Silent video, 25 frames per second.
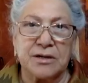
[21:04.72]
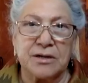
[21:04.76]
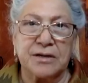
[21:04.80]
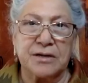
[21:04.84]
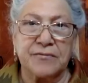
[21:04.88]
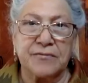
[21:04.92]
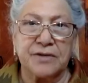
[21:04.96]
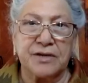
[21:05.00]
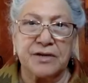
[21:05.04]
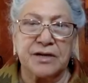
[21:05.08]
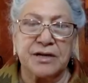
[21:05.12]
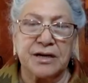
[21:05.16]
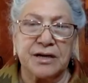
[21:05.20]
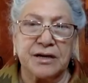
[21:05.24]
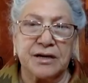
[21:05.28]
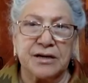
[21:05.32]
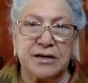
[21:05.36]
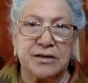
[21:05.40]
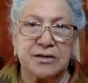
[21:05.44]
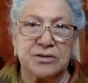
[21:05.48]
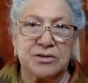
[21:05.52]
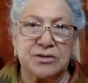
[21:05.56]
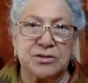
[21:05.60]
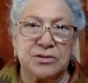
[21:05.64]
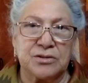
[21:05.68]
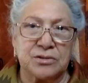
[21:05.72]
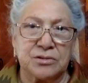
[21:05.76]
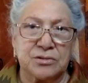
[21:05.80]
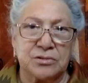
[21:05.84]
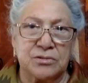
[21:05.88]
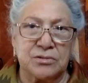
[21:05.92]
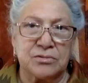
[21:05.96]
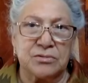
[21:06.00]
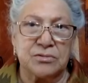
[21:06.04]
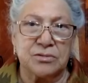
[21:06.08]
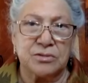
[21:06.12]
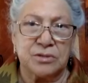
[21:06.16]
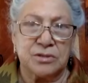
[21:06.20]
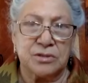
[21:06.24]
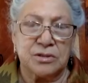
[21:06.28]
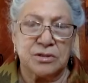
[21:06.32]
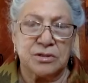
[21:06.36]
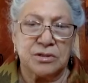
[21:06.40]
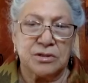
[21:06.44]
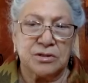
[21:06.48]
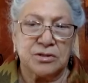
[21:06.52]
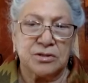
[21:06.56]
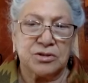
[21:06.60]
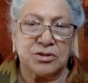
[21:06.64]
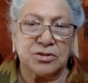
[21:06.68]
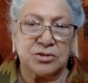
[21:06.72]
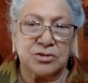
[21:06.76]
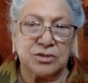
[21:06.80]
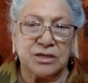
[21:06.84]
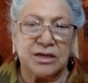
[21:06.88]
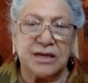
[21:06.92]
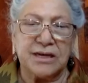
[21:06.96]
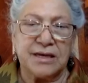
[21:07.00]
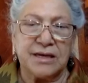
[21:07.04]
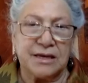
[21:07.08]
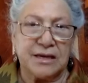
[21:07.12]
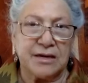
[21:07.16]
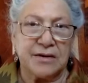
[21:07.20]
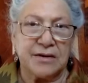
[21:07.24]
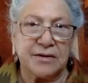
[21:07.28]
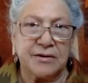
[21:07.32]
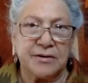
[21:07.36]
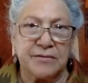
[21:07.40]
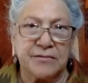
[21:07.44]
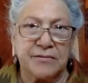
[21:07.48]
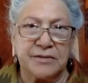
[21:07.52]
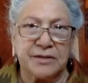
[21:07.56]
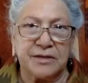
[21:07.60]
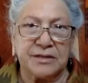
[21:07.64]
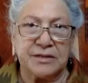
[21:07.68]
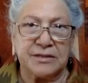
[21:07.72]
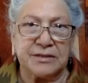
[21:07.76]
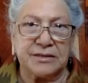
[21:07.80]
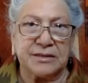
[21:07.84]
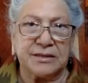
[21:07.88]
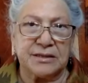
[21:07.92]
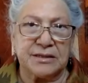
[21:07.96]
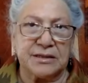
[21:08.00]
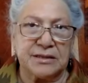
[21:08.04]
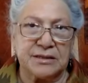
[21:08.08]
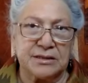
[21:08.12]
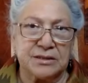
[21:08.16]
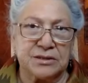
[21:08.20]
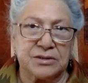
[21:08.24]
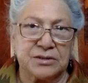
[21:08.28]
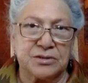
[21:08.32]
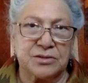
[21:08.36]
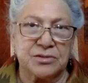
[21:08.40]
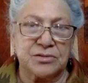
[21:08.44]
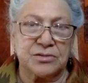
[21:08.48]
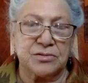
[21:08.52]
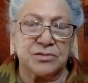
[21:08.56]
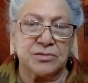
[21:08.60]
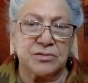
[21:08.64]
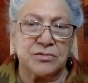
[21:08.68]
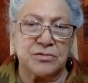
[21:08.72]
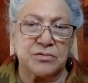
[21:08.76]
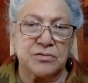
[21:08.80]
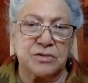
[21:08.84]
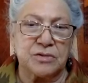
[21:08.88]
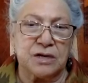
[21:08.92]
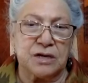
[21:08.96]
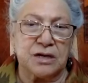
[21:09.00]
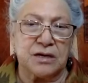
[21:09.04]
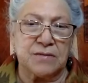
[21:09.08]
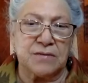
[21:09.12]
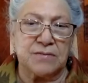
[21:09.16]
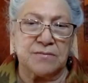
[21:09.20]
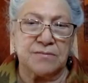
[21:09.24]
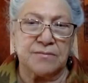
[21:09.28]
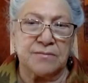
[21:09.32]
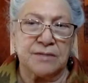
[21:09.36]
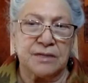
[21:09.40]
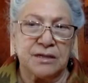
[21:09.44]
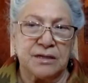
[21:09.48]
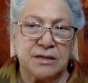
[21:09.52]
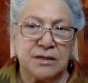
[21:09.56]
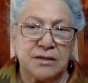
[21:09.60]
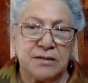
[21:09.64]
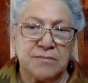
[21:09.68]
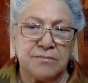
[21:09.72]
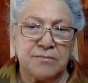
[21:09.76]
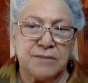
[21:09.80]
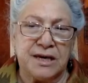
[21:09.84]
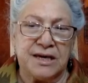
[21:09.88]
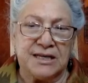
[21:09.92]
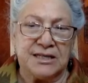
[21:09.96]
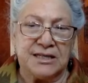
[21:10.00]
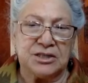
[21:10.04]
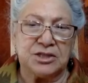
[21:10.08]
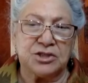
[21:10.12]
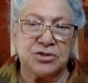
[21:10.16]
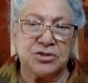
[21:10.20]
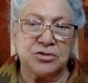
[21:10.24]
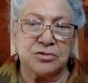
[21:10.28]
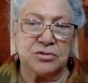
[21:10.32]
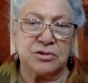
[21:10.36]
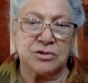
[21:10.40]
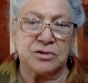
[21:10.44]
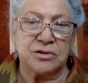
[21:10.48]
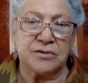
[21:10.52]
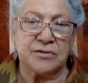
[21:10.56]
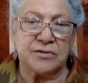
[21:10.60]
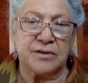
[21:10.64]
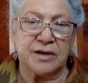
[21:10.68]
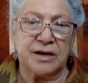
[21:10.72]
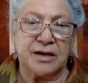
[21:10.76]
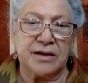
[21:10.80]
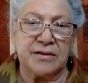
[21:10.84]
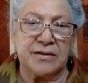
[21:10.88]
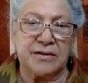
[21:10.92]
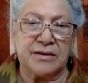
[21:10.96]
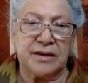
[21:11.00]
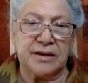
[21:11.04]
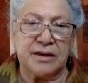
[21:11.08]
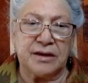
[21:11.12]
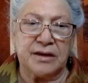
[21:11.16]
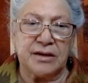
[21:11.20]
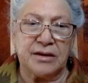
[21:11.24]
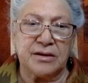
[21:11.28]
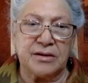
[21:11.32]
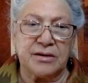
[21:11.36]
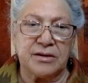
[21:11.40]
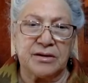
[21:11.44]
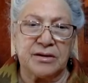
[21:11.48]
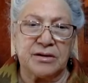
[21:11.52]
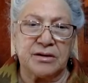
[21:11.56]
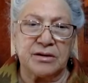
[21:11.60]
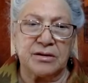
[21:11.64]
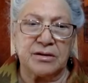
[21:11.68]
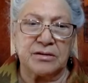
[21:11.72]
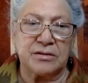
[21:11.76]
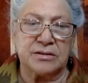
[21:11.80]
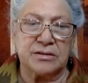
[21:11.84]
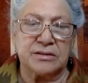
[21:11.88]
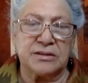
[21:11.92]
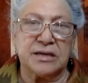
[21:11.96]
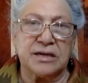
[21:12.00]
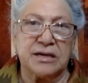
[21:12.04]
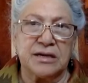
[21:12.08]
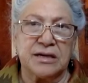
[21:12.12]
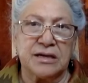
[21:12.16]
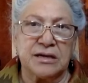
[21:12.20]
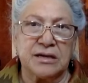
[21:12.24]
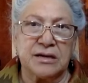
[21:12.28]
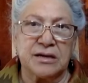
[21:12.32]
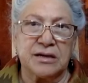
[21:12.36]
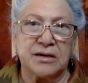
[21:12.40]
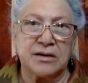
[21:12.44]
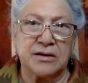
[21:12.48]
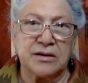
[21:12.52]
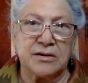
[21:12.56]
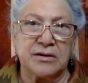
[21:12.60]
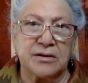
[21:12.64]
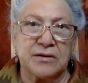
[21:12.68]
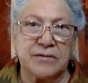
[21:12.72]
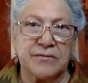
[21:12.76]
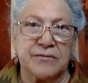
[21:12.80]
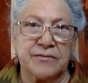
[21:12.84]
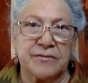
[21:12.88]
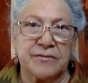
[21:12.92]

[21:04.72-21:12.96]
every day to take care of these things, to make sure that they are taken care of.